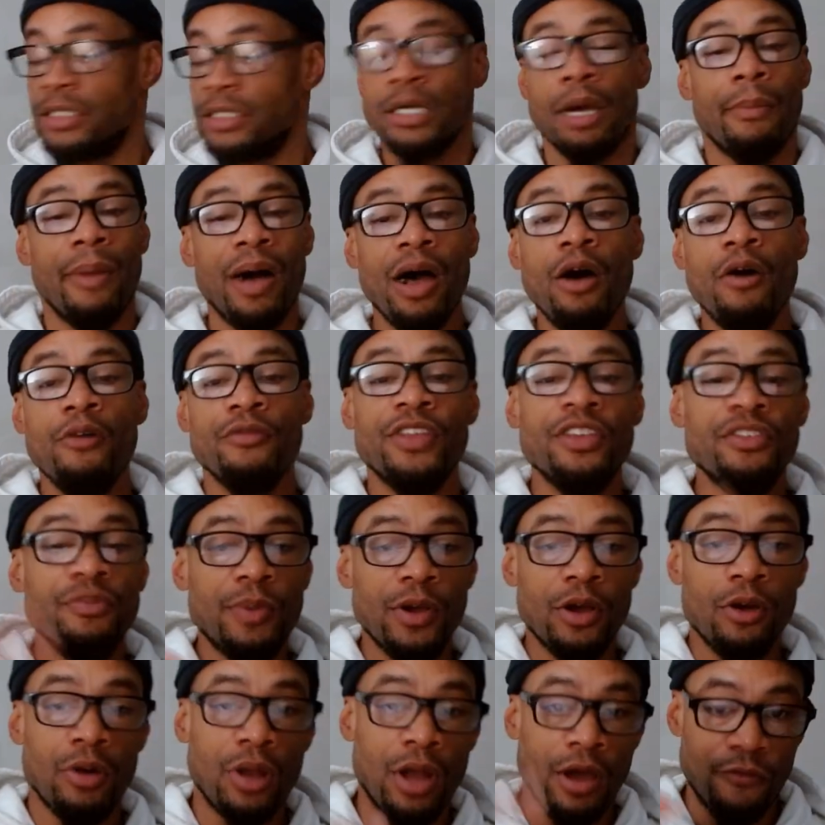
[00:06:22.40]
My whole this has
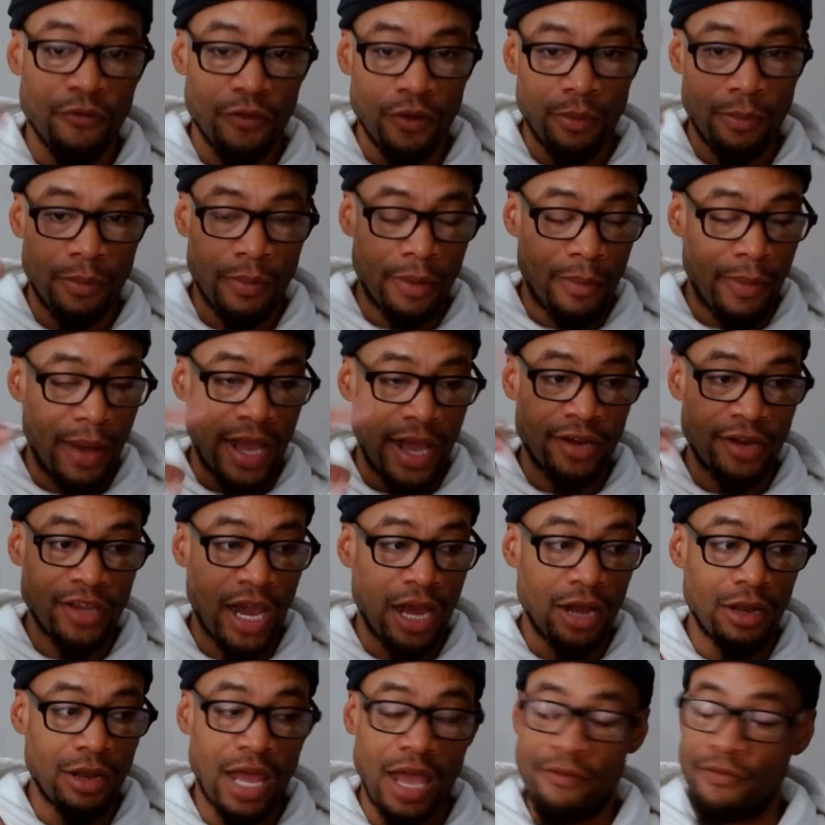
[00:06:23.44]
been going on for my
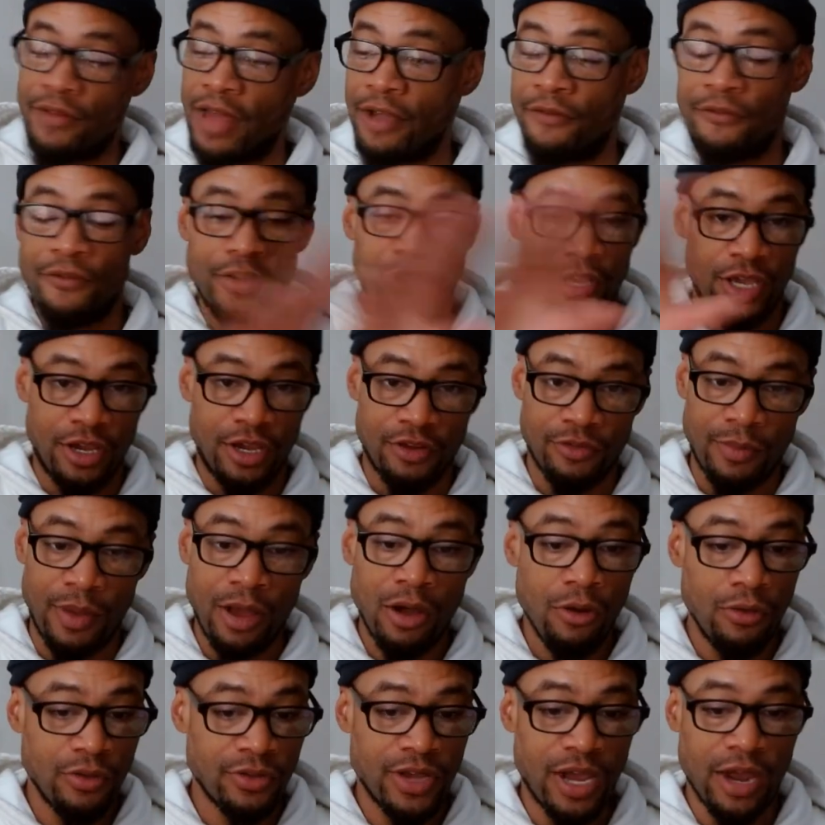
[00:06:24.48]
entire life, like for years. My
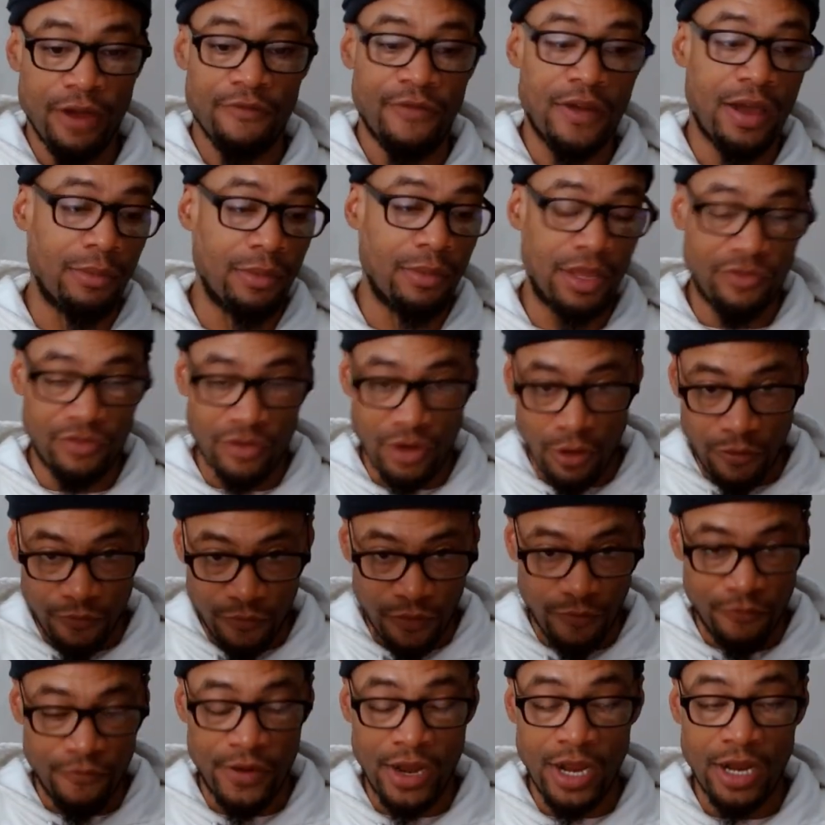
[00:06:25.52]
whole entire family's known
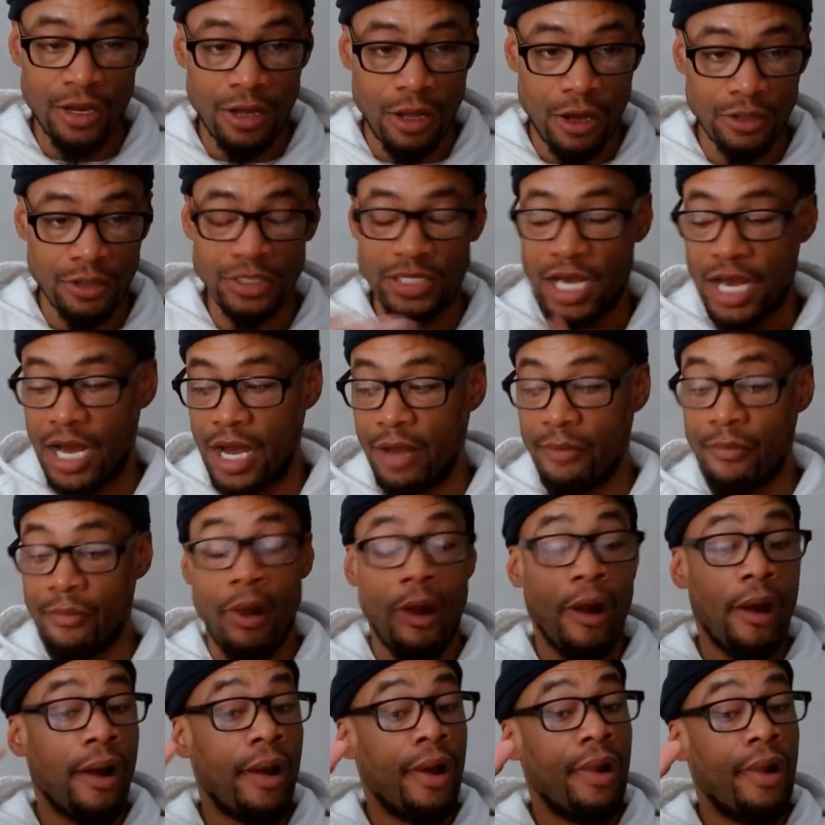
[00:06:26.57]
for a very long time
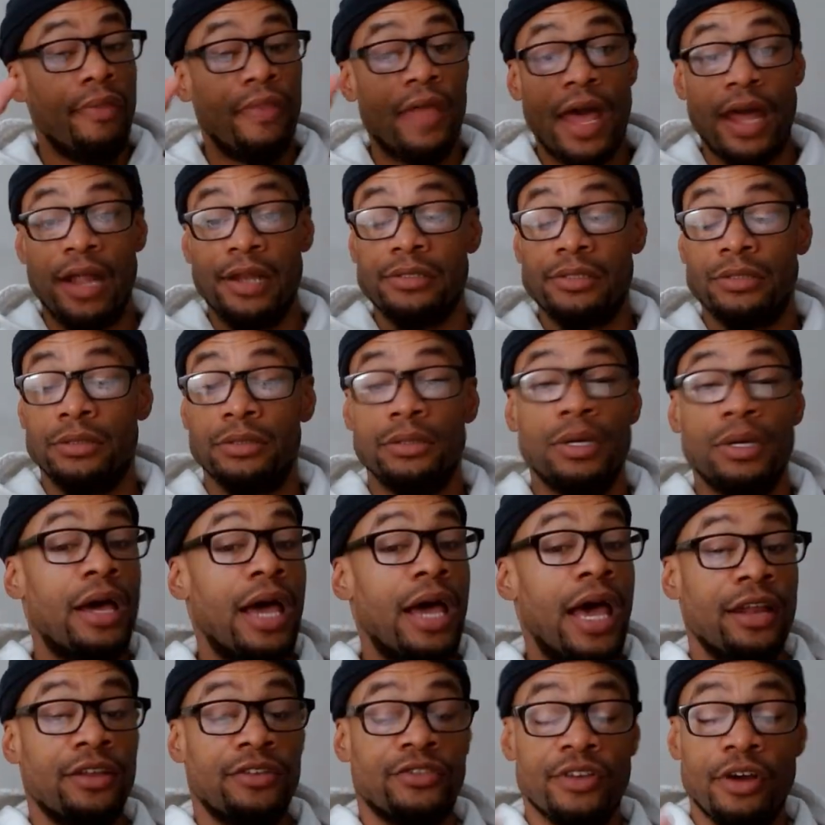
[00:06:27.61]
that
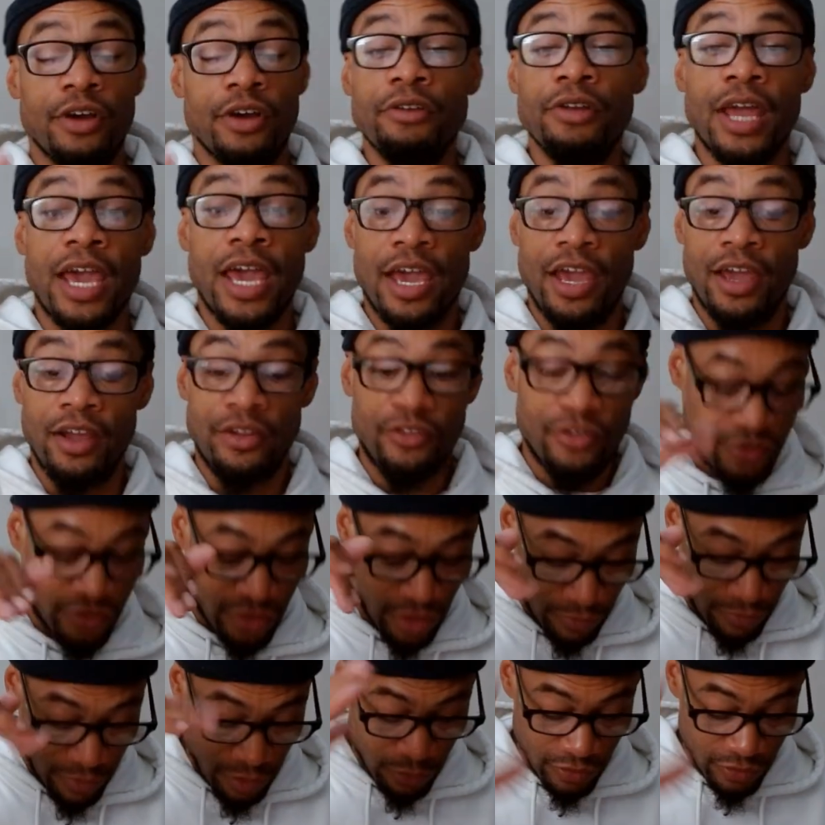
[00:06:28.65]
at a certain age
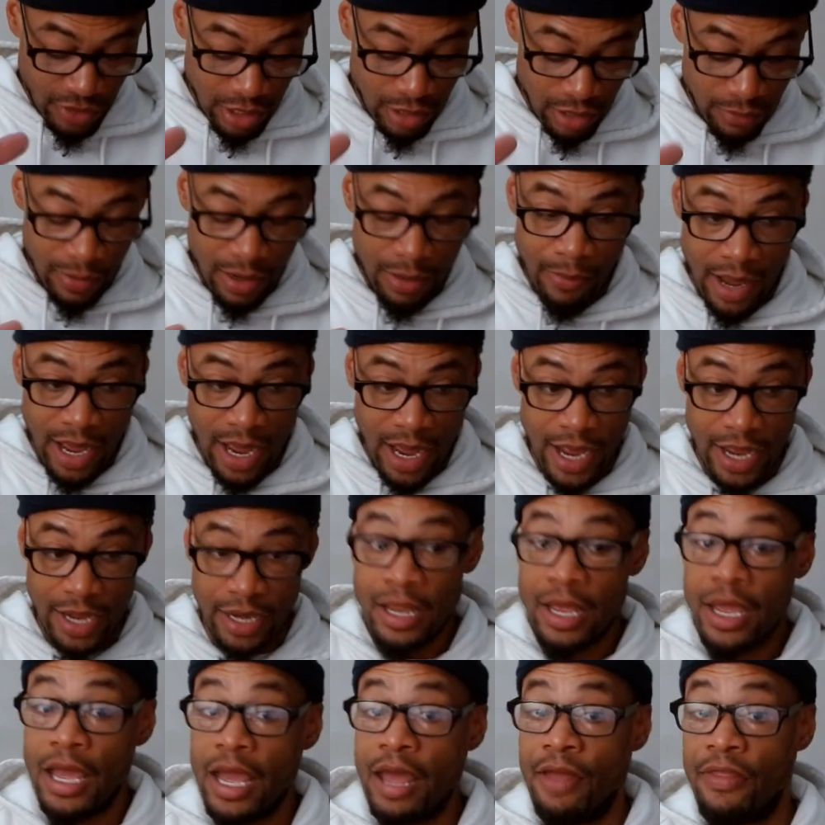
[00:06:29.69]
something was going to be mine,
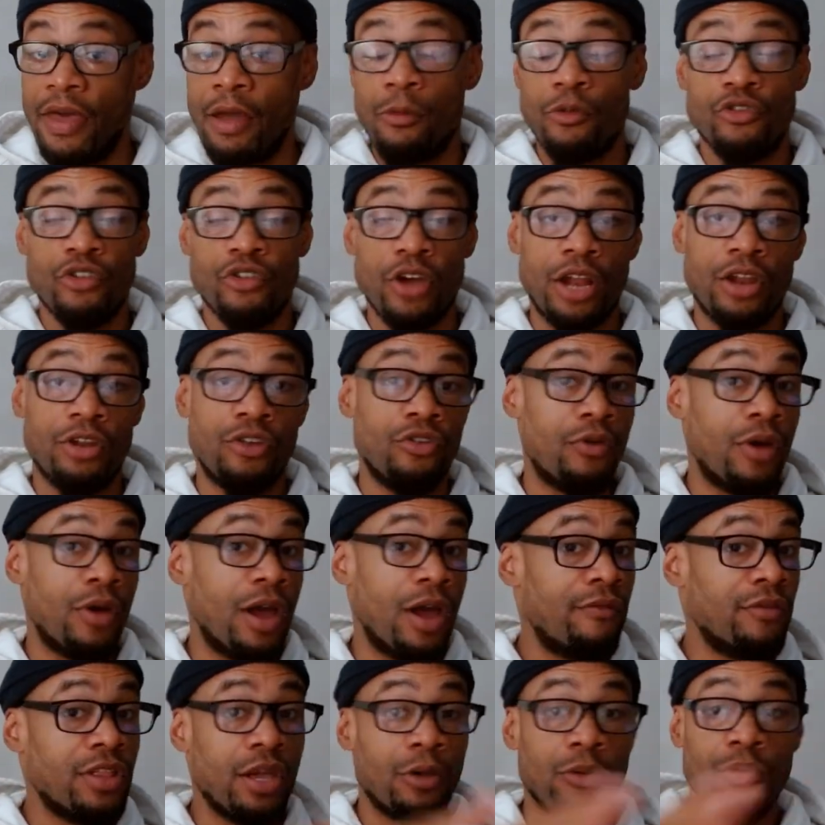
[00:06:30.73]
and they were trying to do
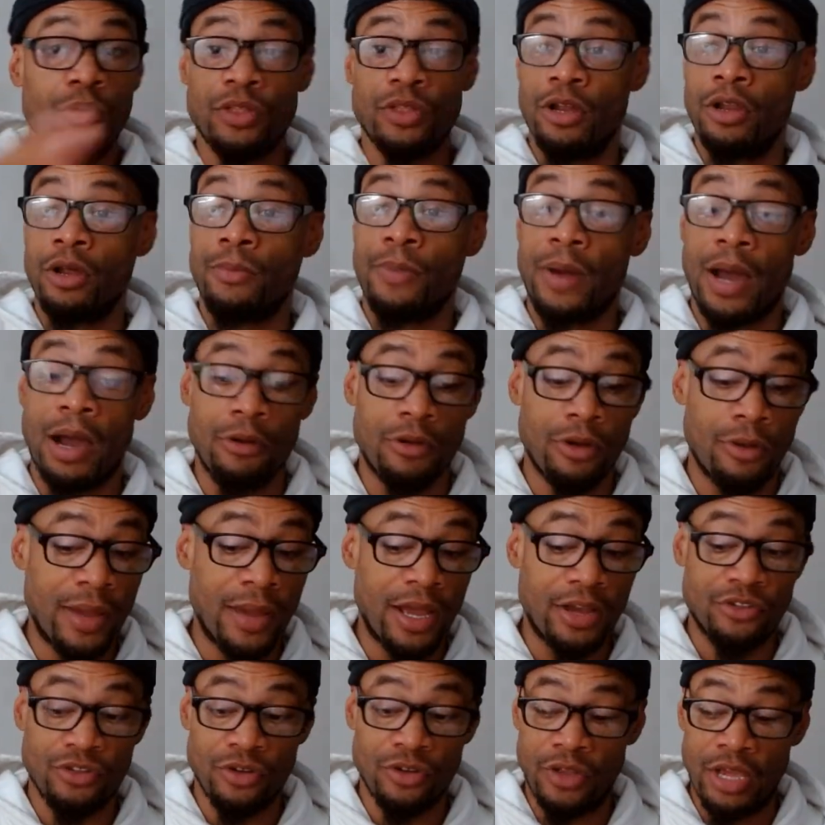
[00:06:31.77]
everything within their power to
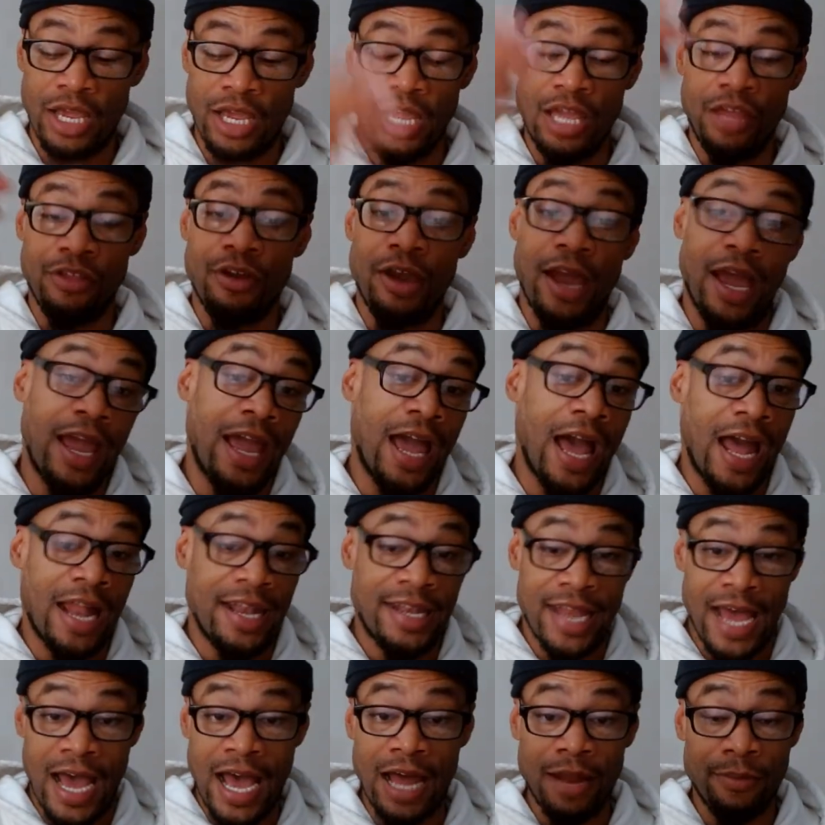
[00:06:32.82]
make sure that either a I
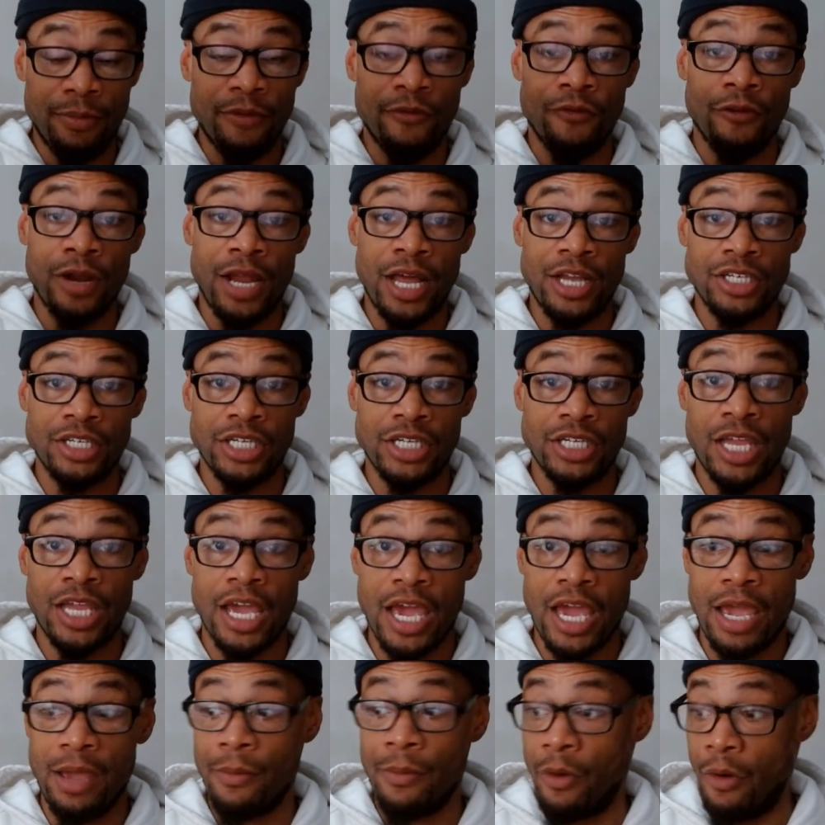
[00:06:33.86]
died before that shit
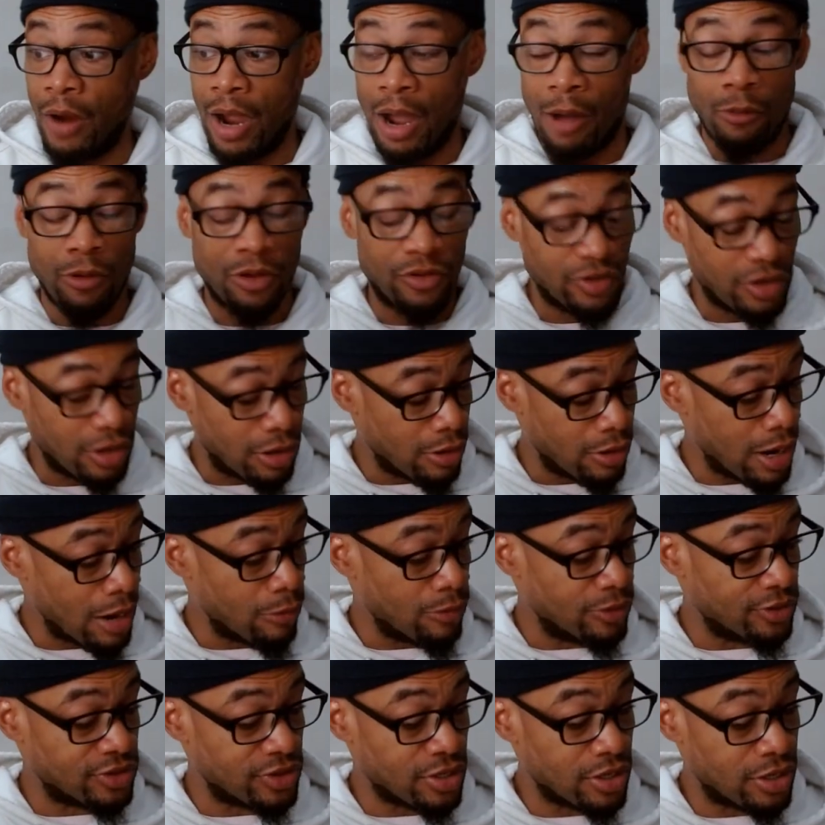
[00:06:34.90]
came, or I was or I
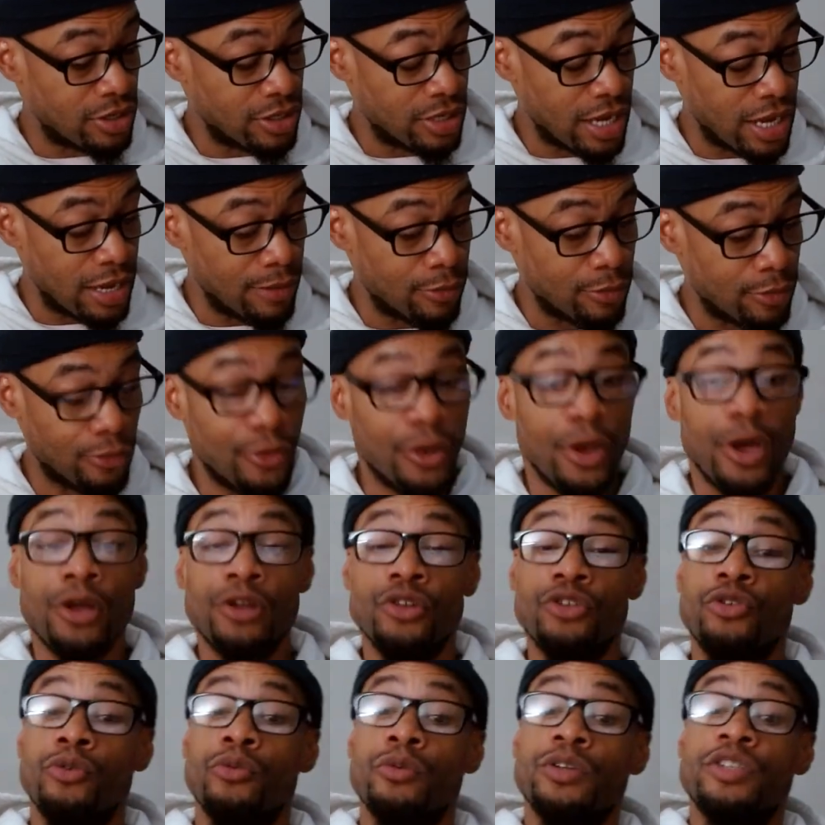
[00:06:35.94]
was unable
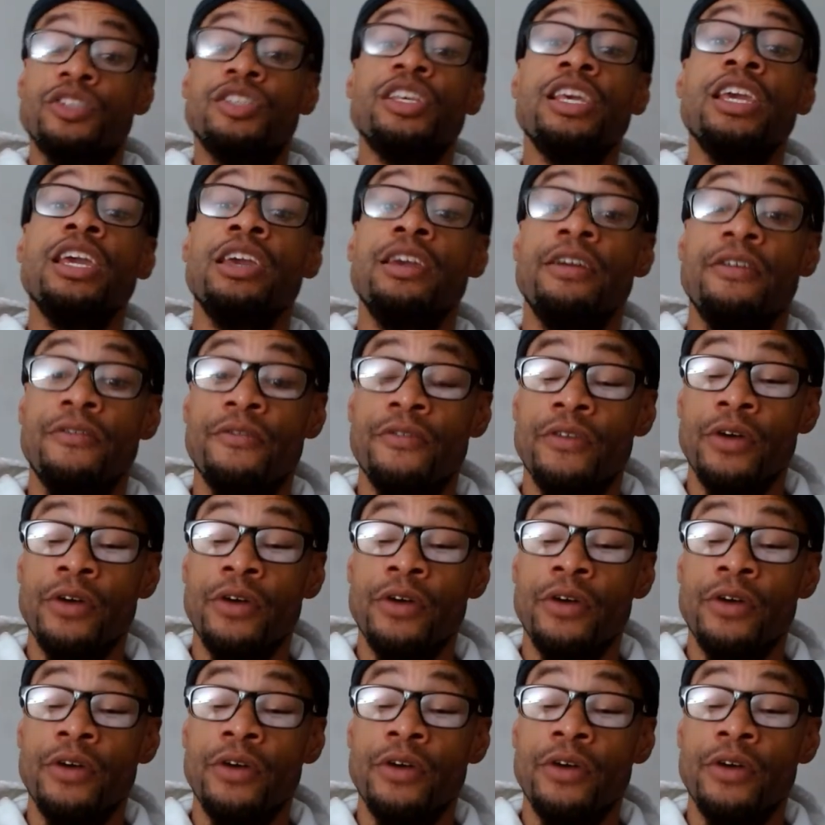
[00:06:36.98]
to receive